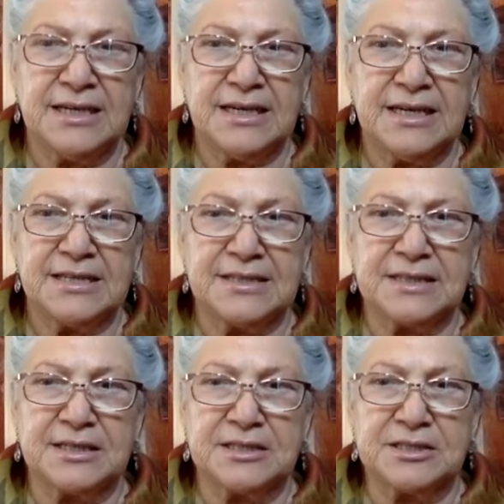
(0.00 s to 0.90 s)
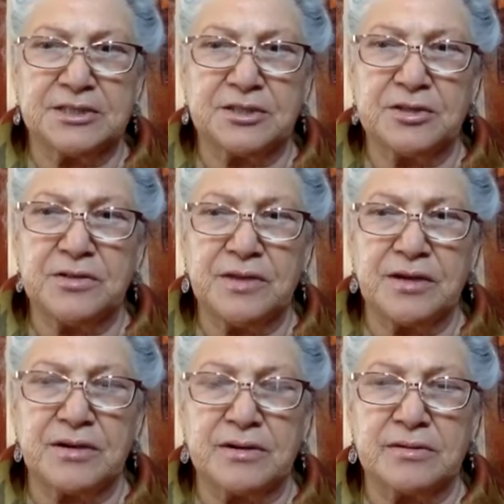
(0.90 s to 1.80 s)
As I stood
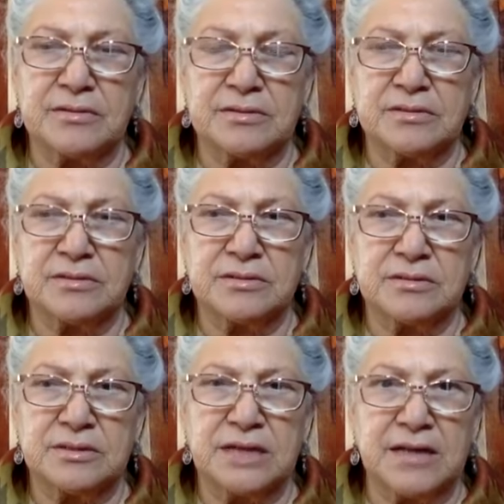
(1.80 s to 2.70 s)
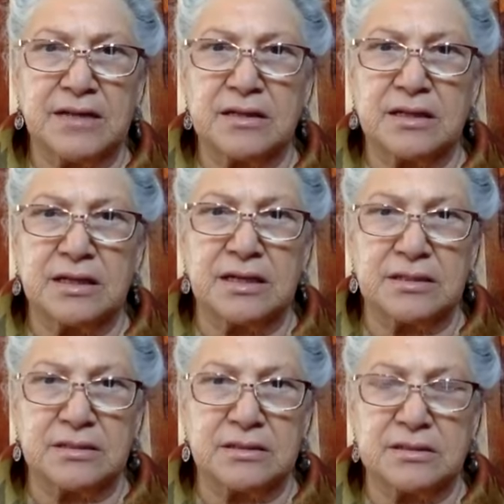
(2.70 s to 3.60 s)
there on the
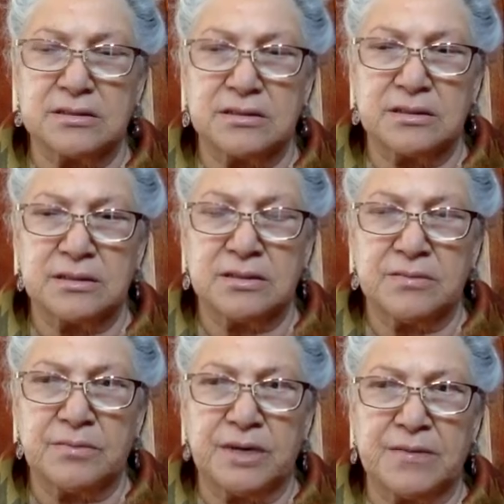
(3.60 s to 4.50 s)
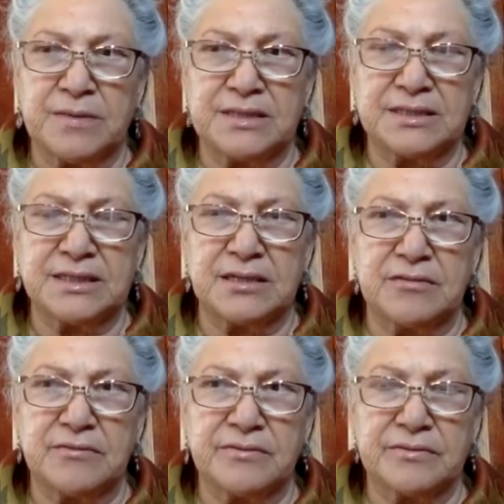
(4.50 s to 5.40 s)
land by
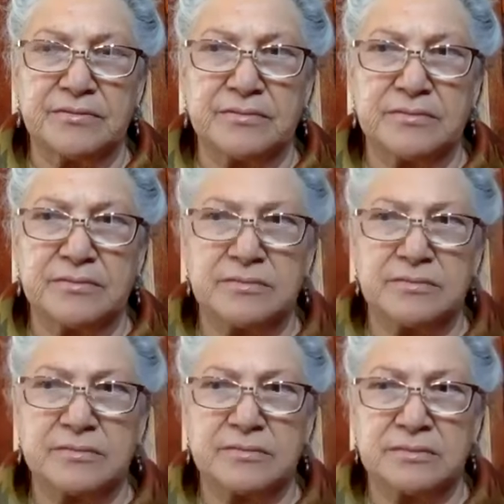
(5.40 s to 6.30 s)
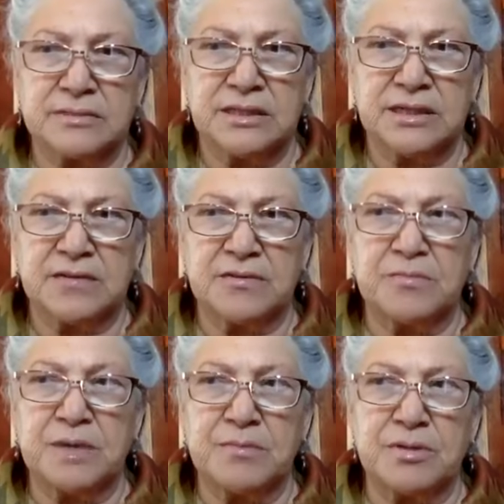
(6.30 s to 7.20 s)
myself, I
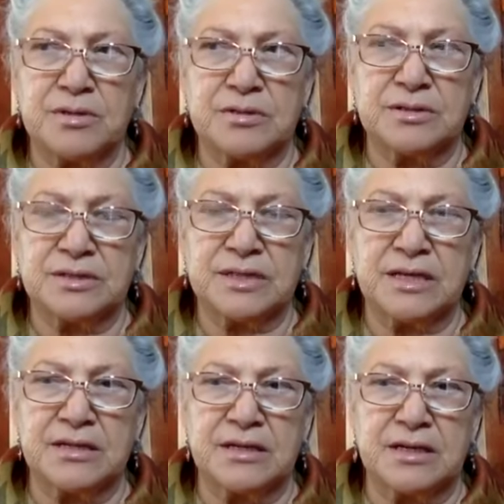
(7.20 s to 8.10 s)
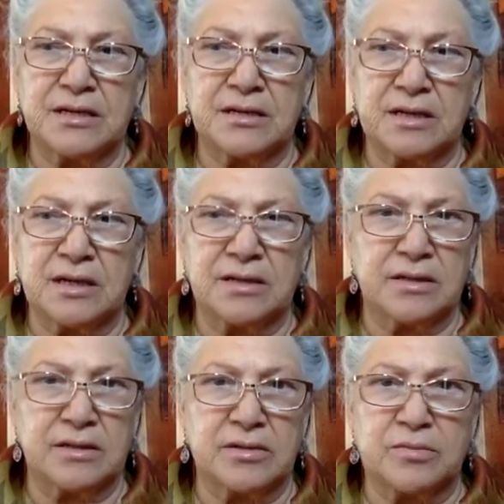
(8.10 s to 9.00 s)
remember standing on the
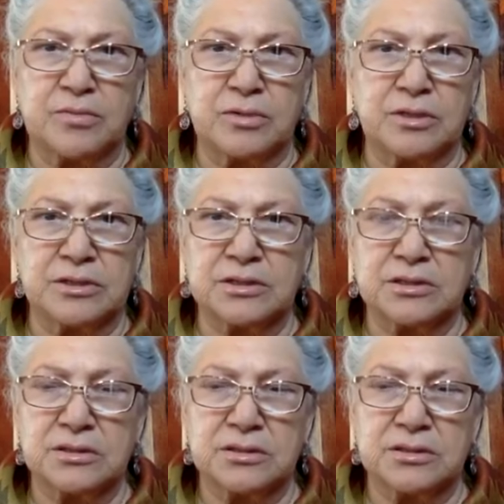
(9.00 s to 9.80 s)
little porch,